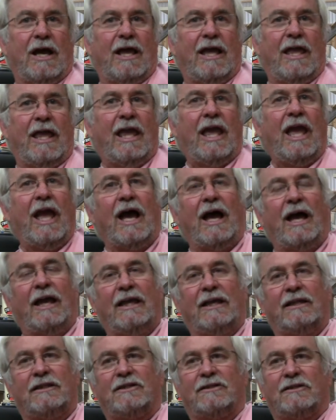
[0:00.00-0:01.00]
Yeah,
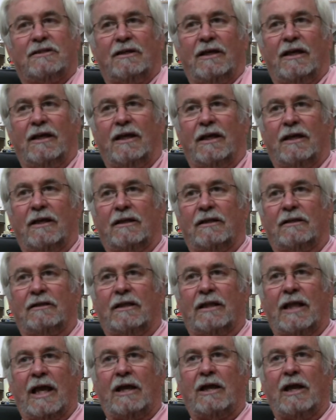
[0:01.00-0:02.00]
it's
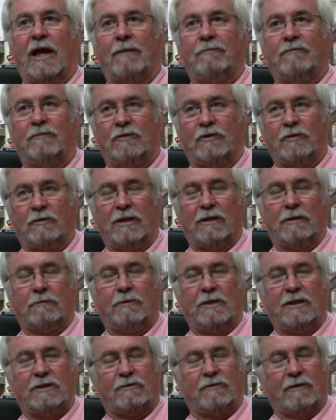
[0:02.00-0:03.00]
like I'm doing a
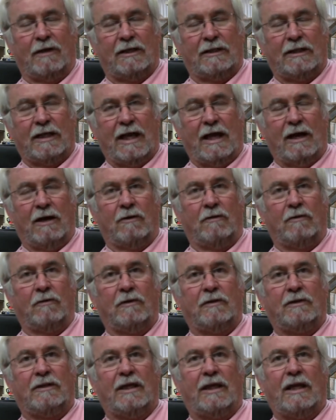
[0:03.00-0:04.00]
piece right
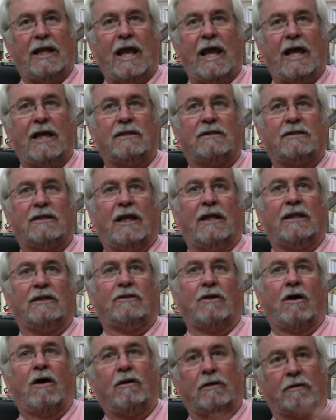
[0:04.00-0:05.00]
now that has a
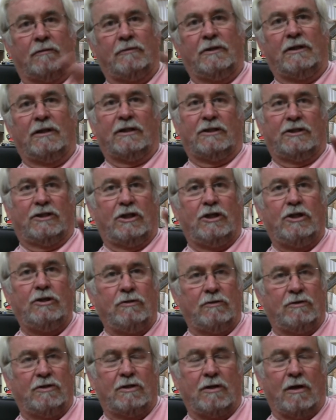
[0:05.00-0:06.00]
dollar bill. It's a
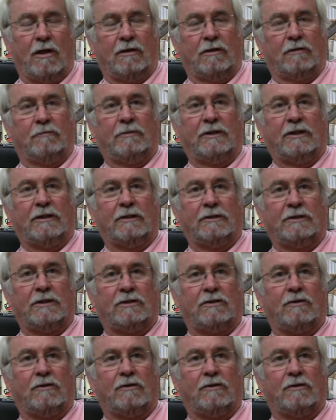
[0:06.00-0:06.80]
huge dollar bill that's